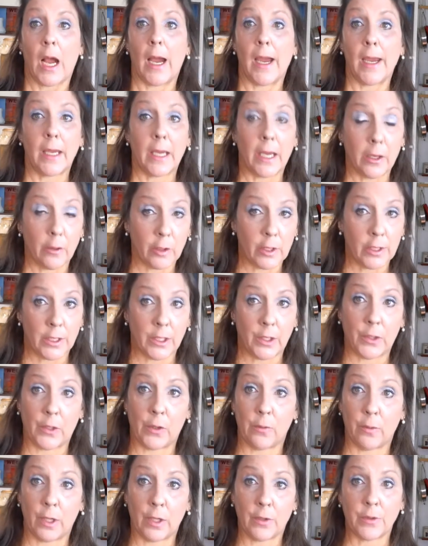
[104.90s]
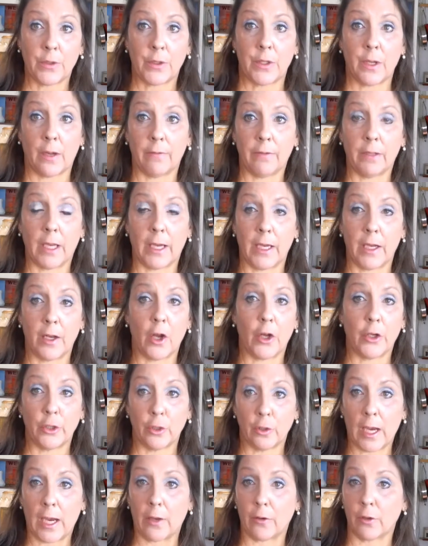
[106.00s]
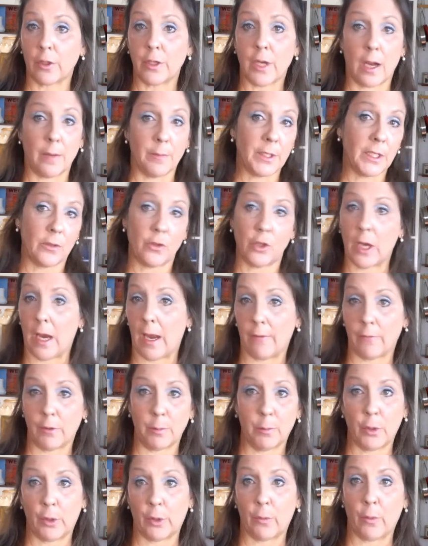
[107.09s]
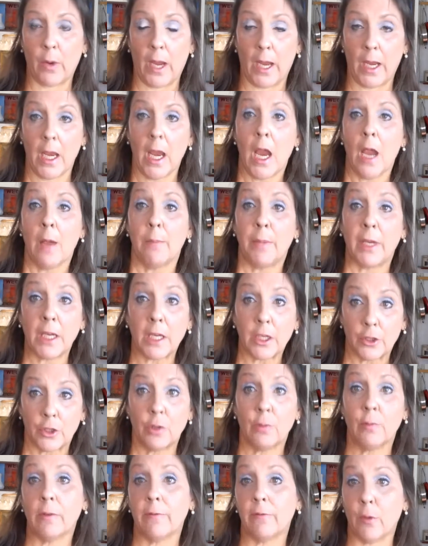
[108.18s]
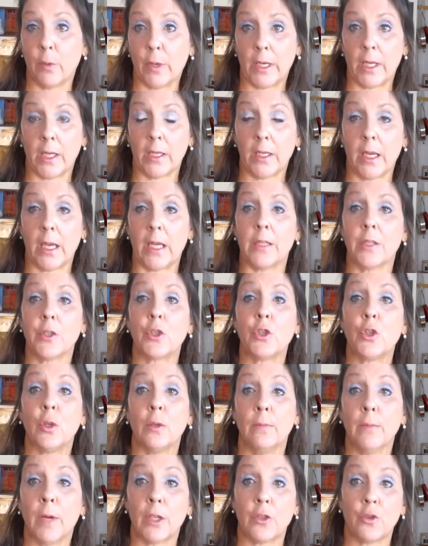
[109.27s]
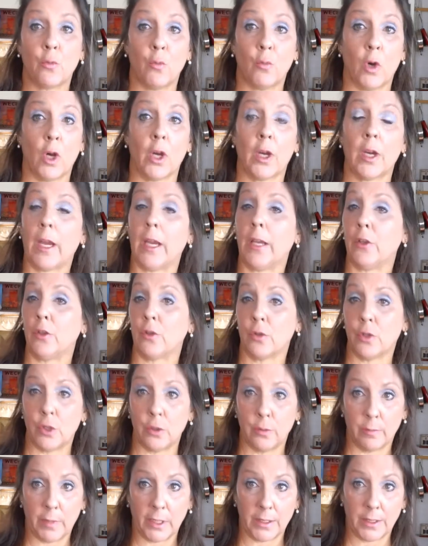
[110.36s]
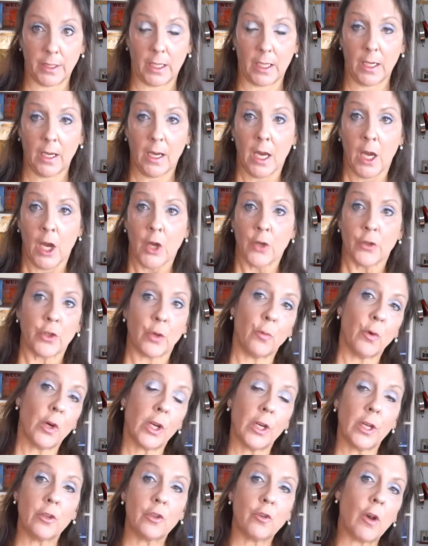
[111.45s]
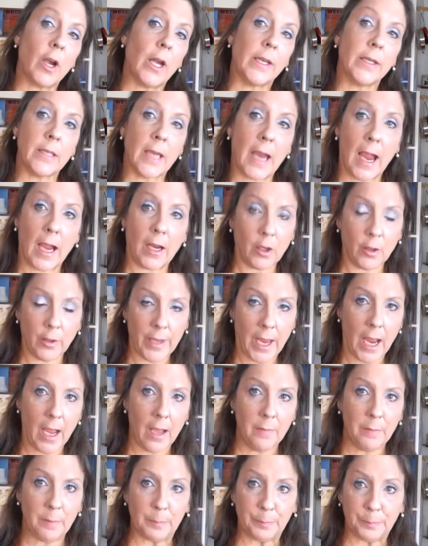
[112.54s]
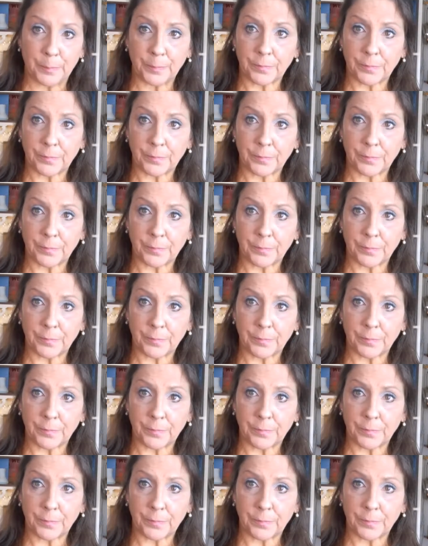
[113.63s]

I guarantee you there's stuff laying on your countertops that you haven't put away because you avoid it. It's too much work and you're too busy. So we're going to try and tackle that.